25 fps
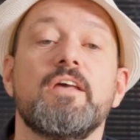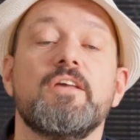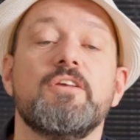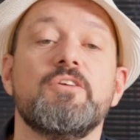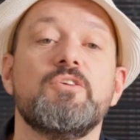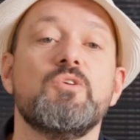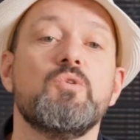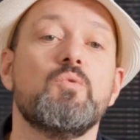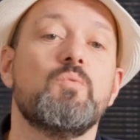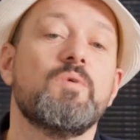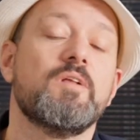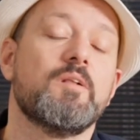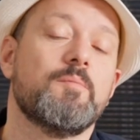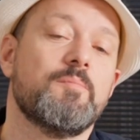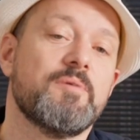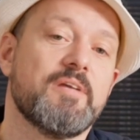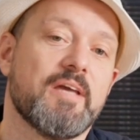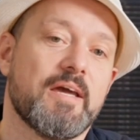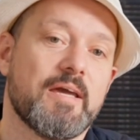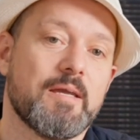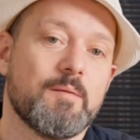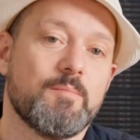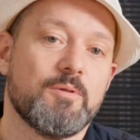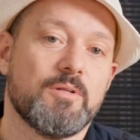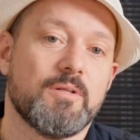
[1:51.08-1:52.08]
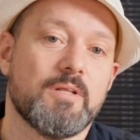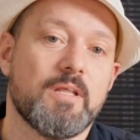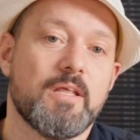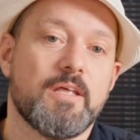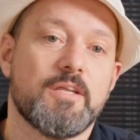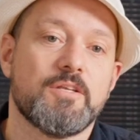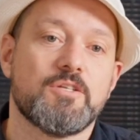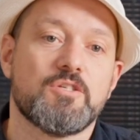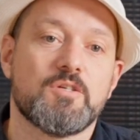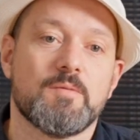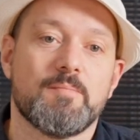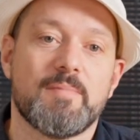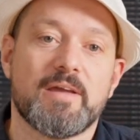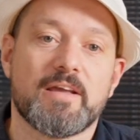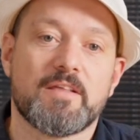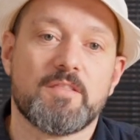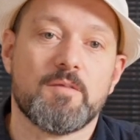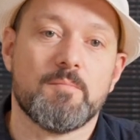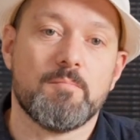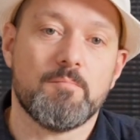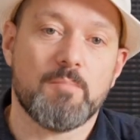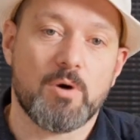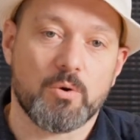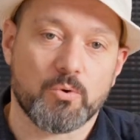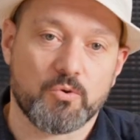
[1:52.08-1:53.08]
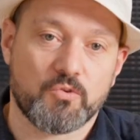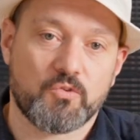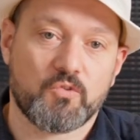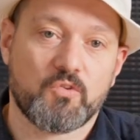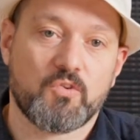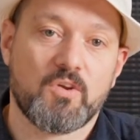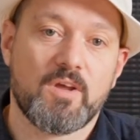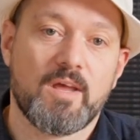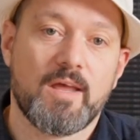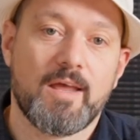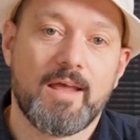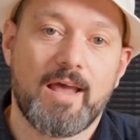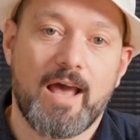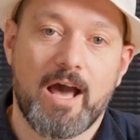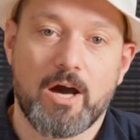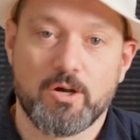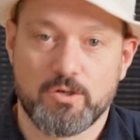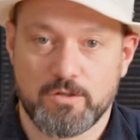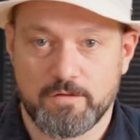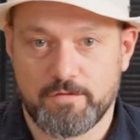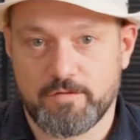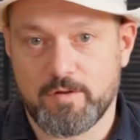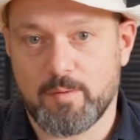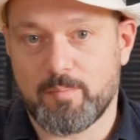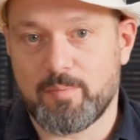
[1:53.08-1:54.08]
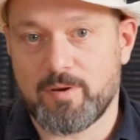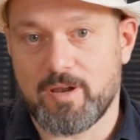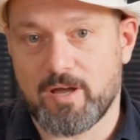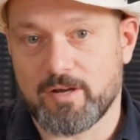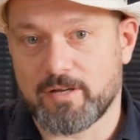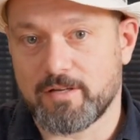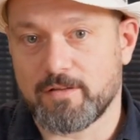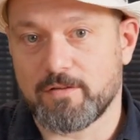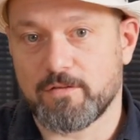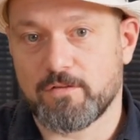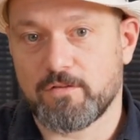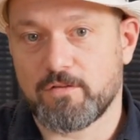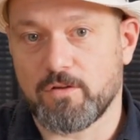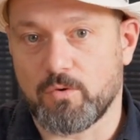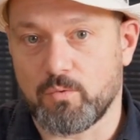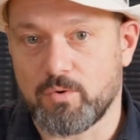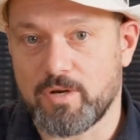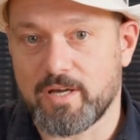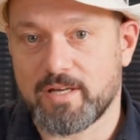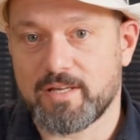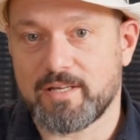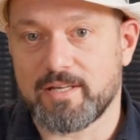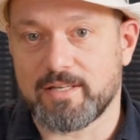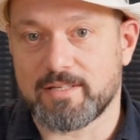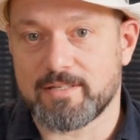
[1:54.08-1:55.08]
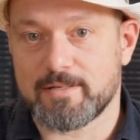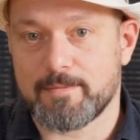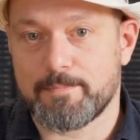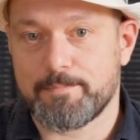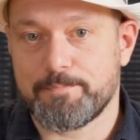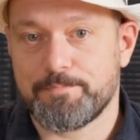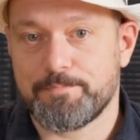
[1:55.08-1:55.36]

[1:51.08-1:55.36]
you will be able to make the most out of your plug-in solar kit.